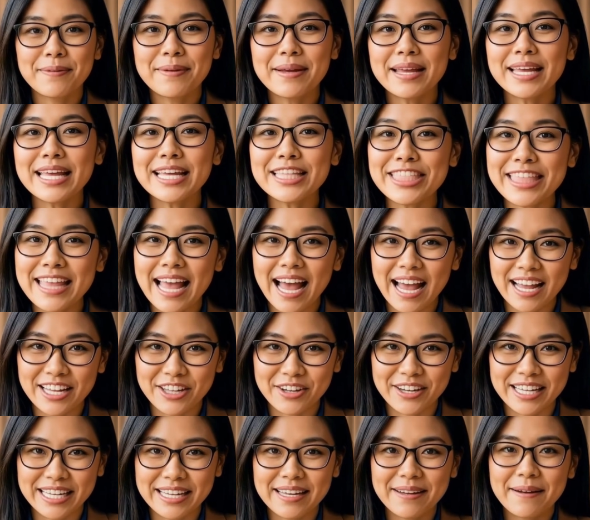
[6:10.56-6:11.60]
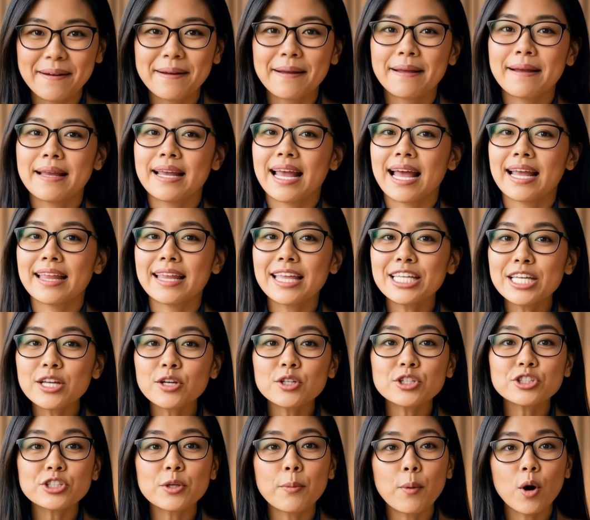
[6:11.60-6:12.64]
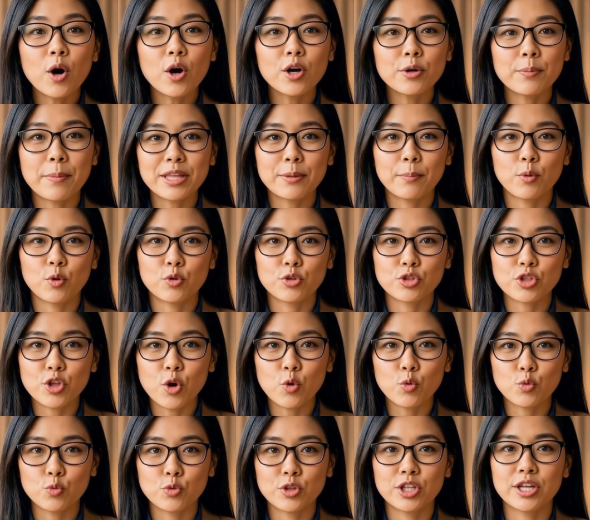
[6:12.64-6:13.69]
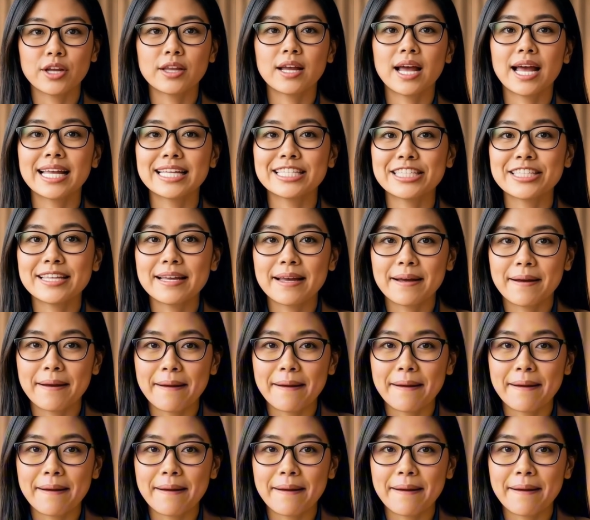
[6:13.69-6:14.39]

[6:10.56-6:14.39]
Exactly. And here's the part people don't realize: